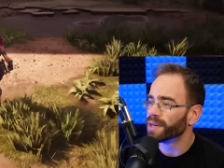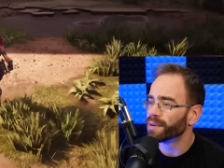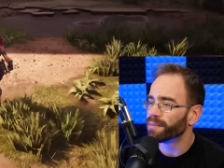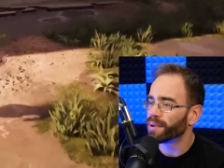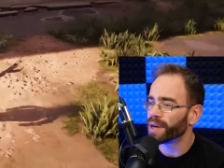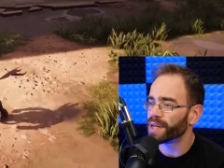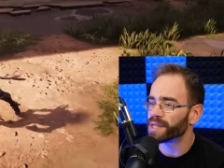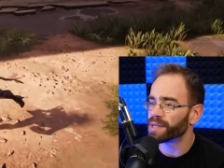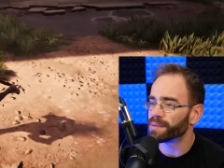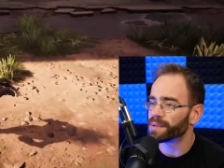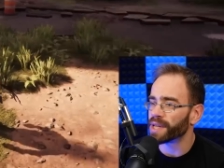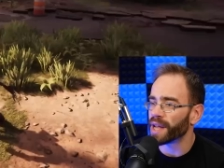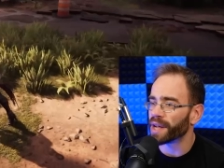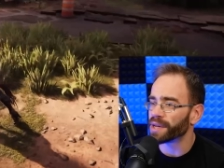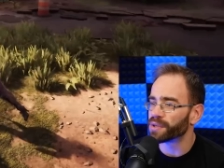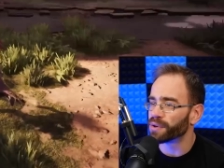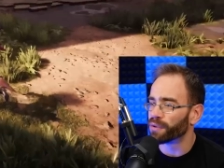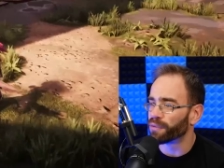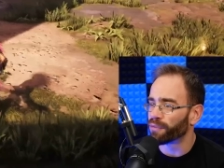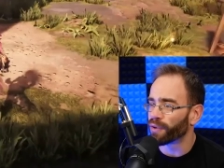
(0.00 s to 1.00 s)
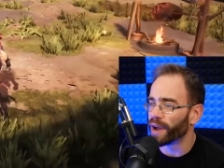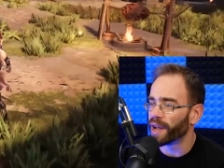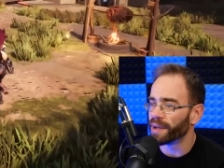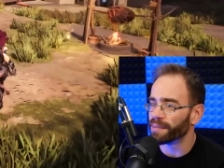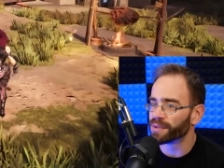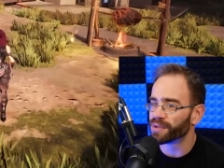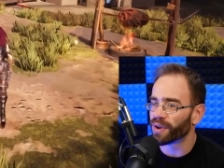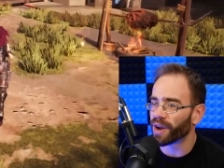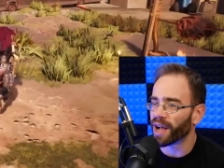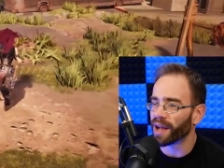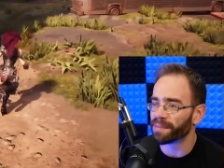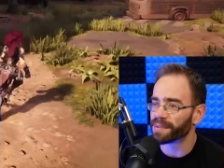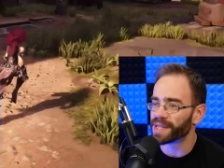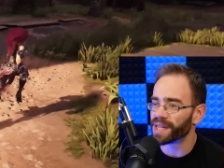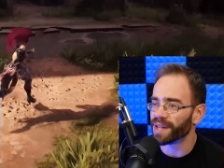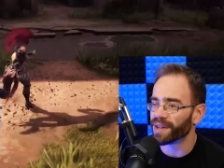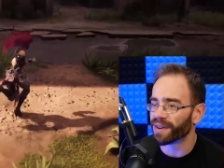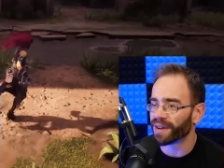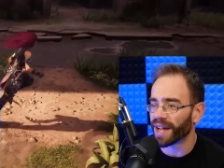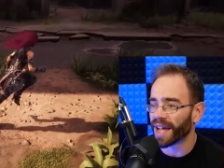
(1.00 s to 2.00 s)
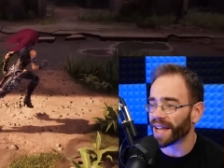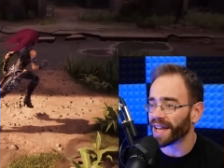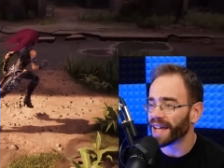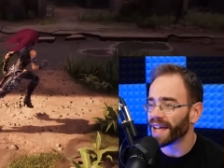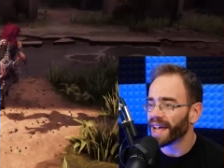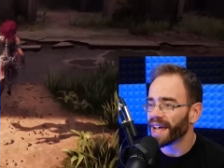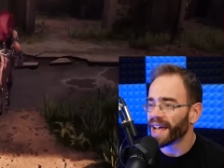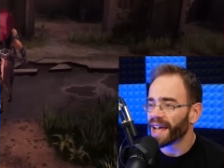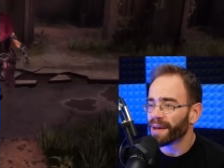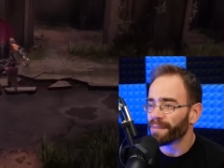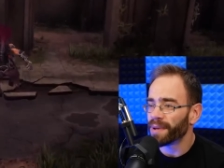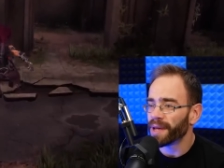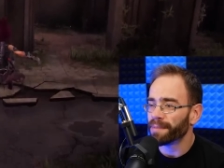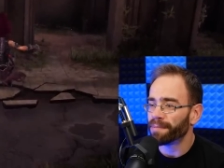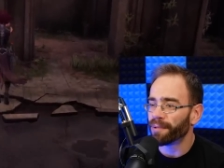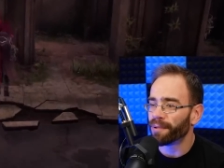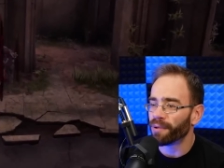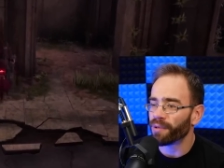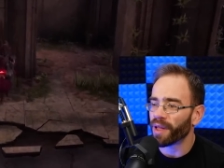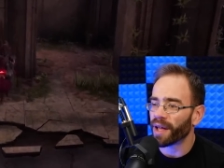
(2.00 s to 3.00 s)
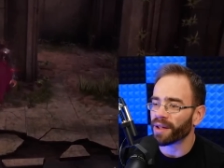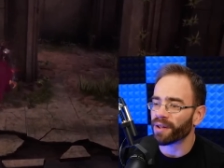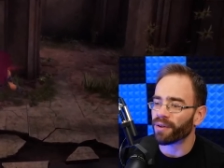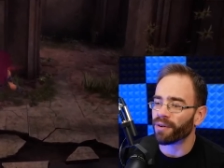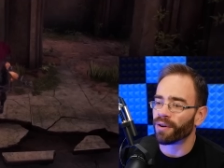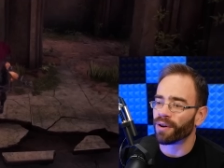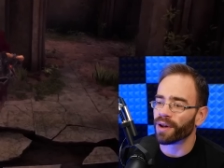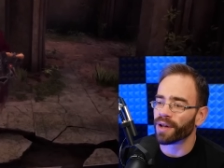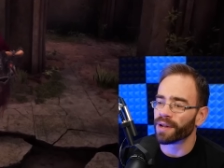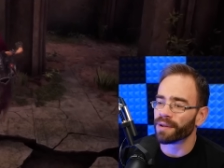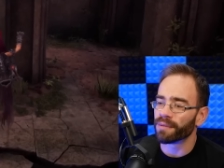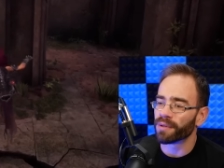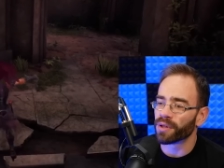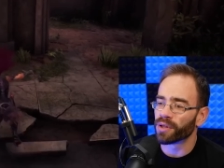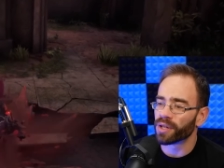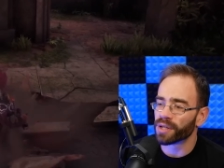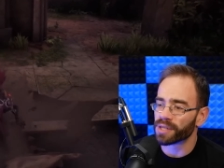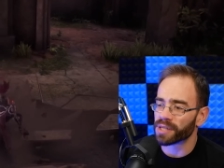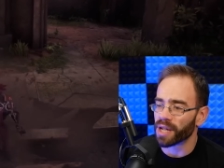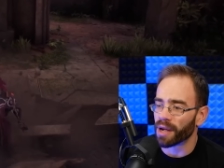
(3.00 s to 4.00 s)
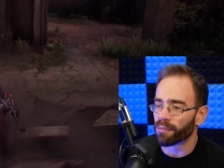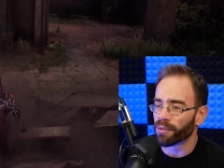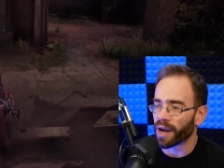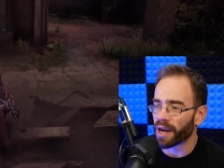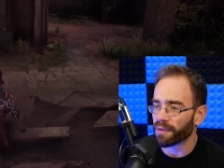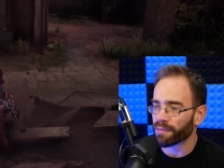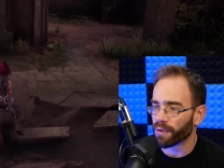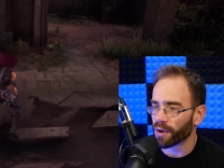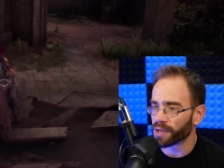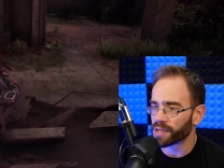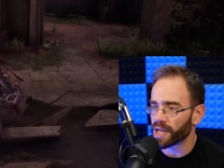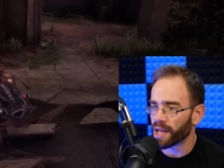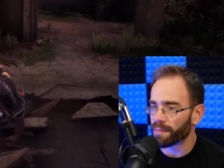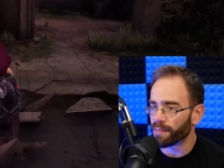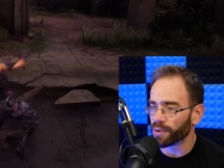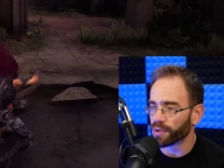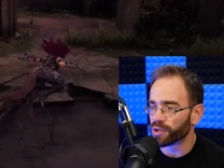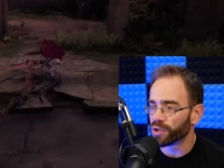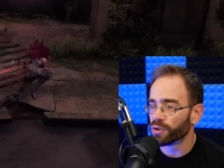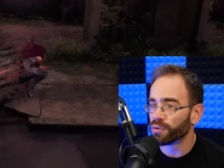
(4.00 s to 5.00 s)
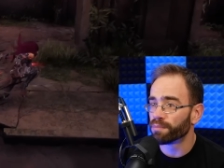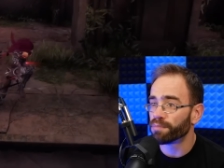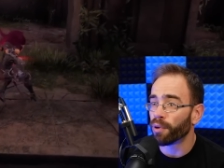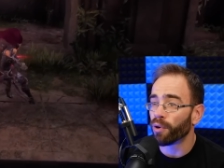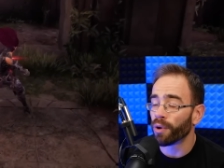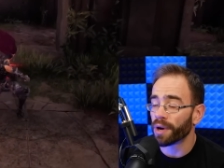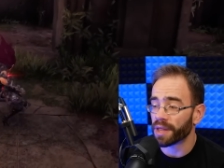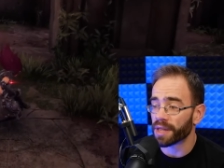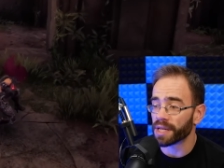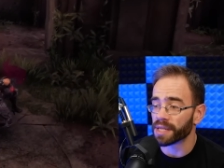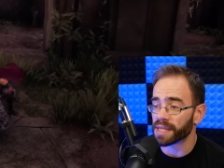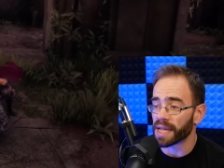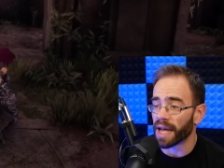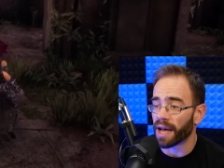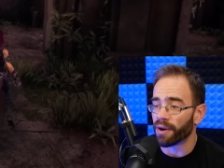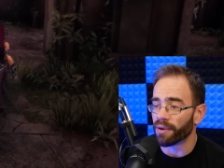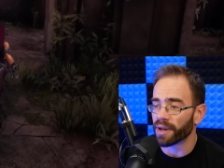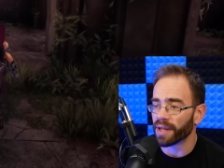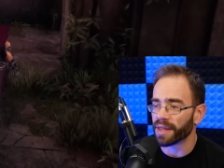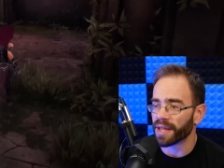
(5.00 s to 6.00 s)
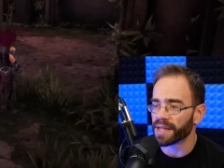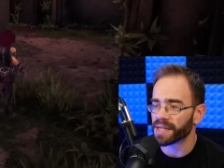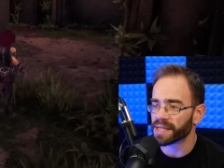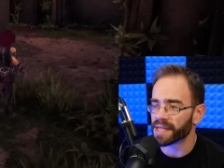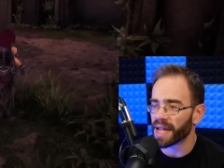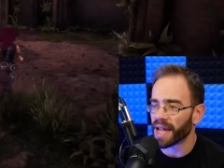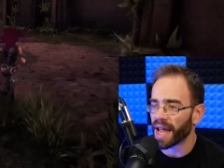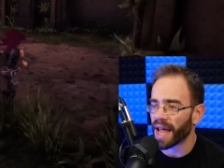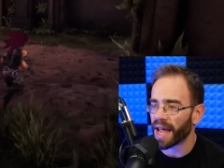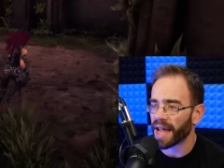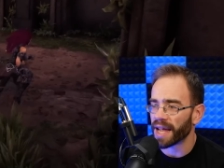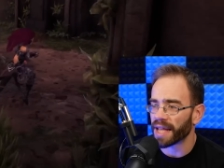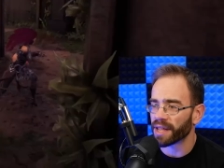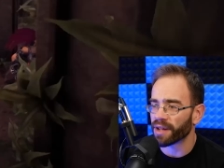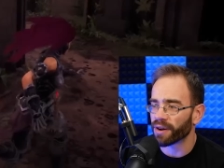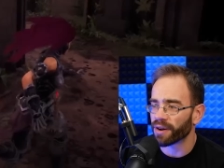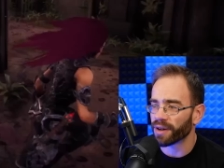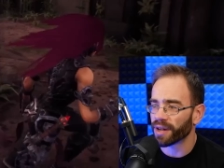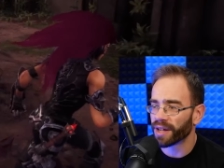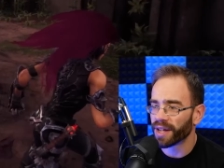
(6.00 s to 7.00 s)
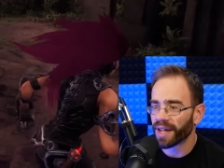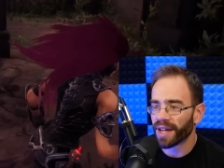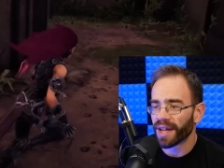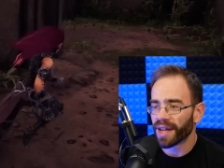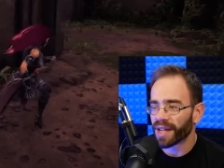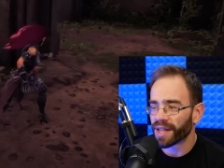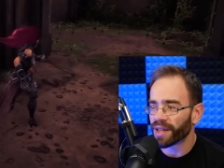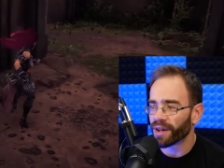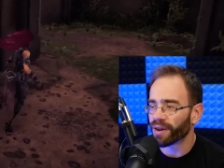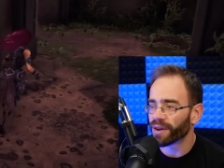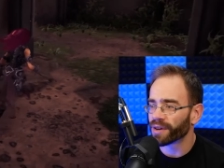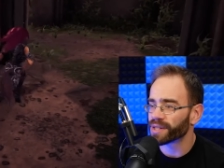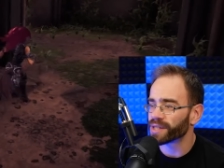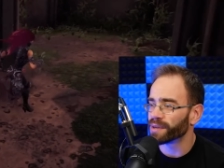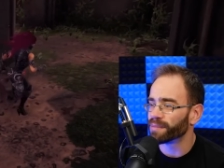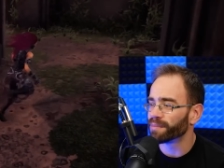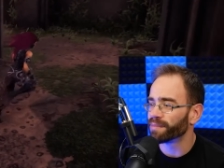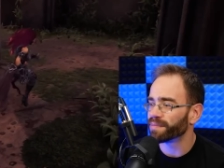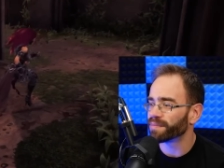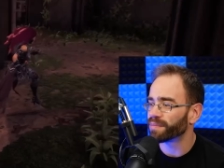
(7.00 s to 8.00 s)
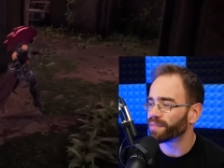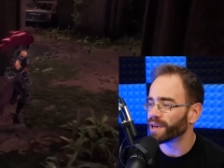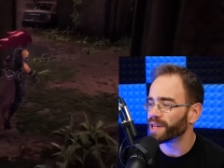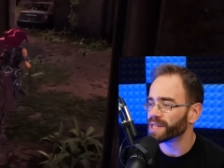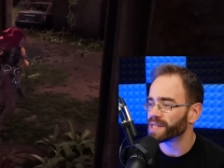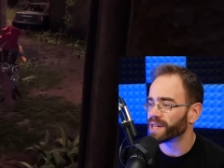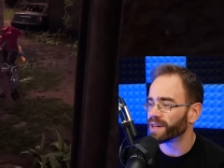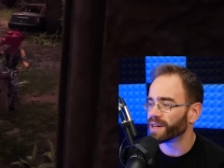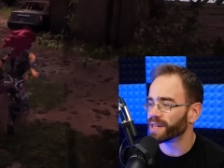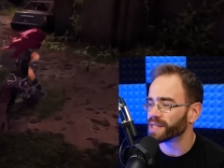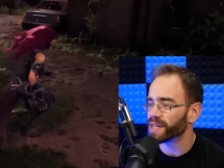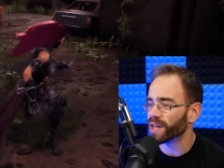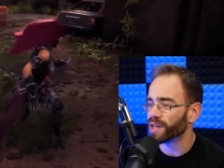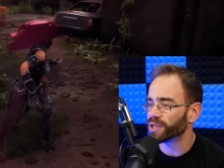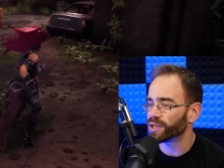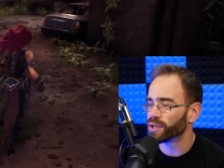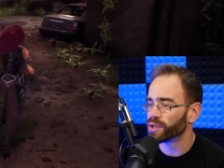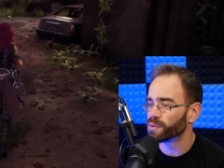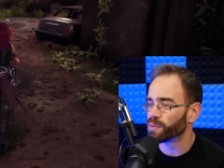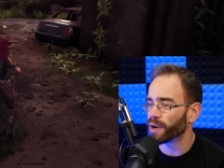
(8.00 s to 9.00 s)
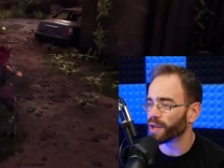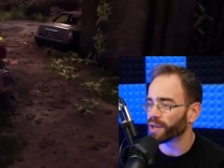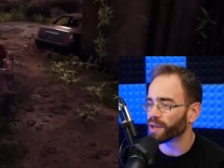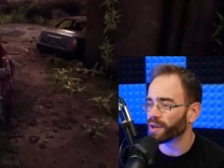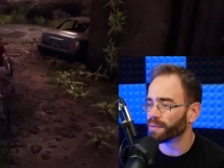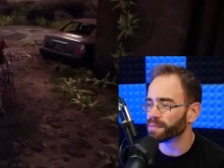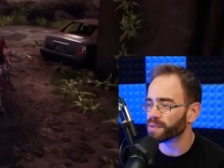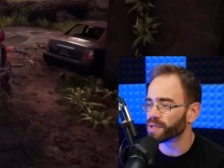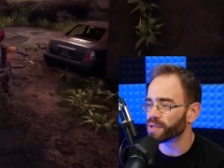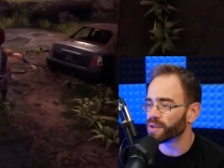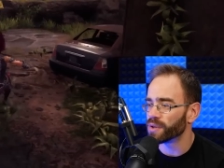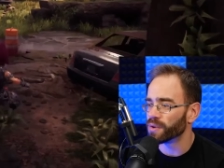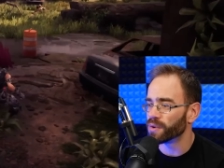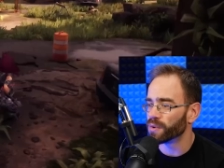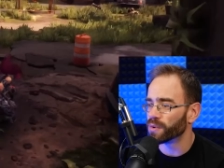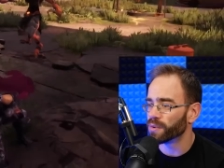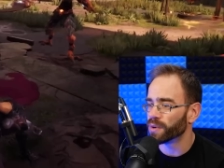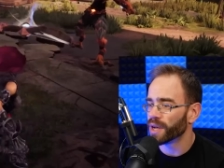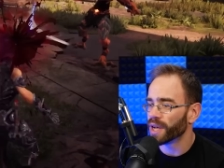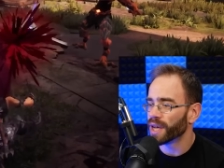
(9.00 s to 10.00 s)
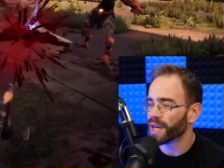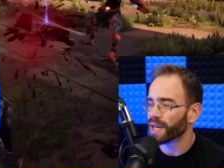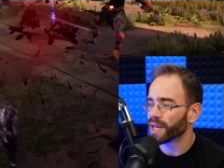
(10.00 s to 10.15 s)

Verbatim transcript: pretty substantial frame drops here, and people like on the subreddit, for example, do point this out, and they say, hey, there there are some pretty serious issues when it comes to,